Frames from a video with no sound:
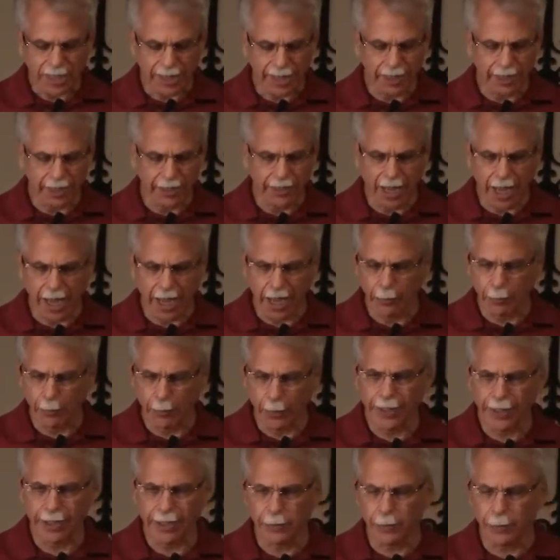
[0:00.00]
And I
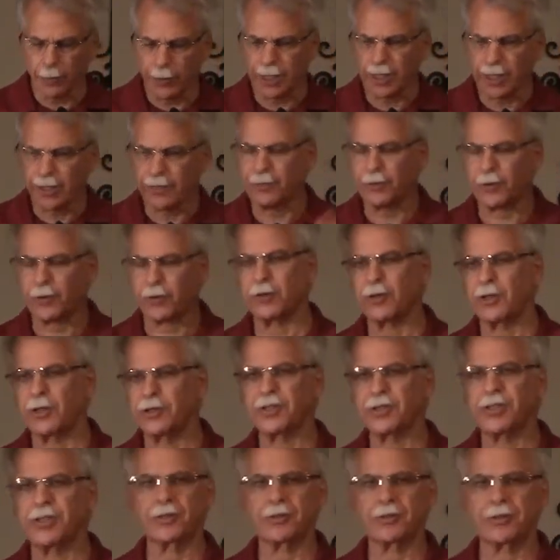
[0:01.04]
went out for
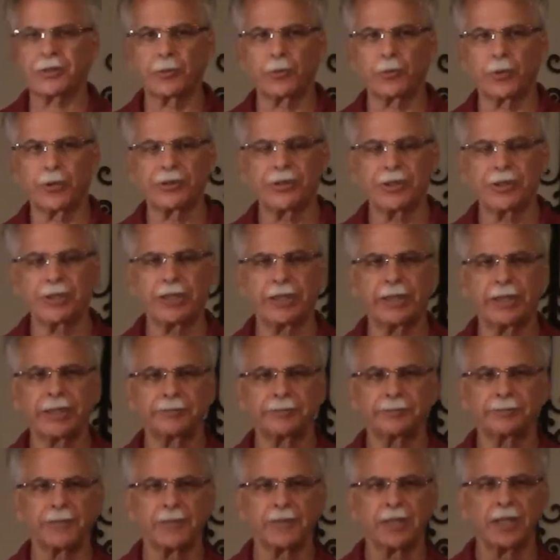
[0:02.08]
cross country once
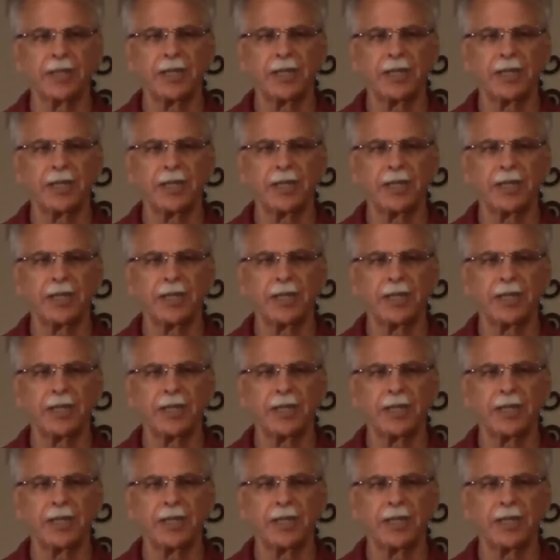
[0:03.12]
again,